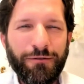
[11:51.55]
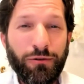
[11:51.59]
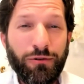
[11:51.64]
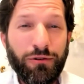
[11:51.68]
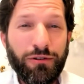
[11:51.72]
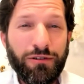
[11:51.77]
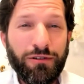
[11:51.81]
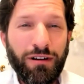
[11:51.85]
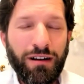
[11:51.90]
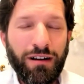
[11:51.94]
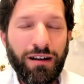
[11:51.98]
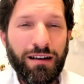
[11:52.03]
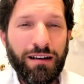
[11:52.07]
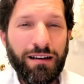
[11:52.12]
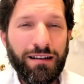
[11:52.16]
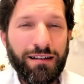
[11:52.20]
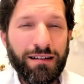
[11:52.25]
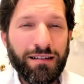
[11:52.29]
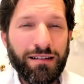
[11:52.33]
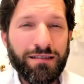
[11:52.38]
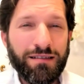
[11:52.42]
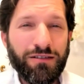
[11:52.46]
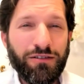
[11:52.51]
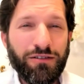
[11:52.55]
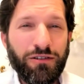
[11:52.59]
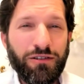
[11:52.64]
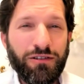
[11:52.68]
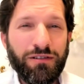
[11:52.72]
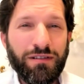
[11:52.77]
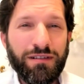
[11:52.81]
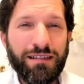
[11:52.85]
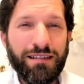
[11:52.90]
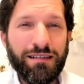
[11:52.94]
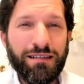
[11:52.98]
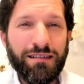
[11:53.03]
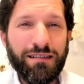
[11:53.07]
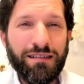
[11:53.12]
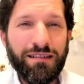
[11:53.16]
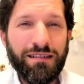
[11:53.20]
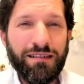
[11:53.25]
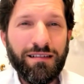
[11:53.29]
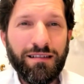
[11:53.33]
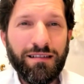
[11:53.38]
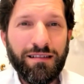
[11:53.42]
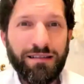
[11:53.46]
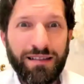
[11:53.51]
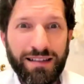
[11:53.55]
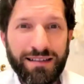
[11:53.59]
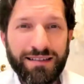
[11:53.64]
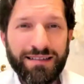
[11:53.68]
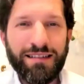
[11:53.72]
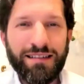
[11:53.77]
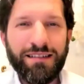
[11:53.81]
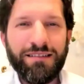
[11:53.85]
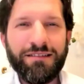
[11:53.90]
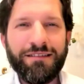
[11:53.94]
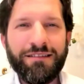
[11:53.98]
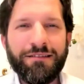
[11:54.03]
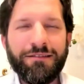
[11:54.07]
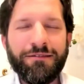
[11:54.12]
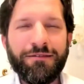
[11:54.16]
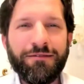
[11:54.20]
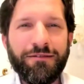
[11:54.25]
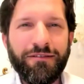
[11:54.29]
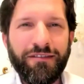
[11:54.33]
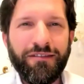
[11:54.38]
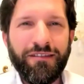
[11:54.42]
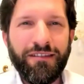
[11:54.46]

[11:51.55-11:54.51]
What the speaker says: or it's called the self.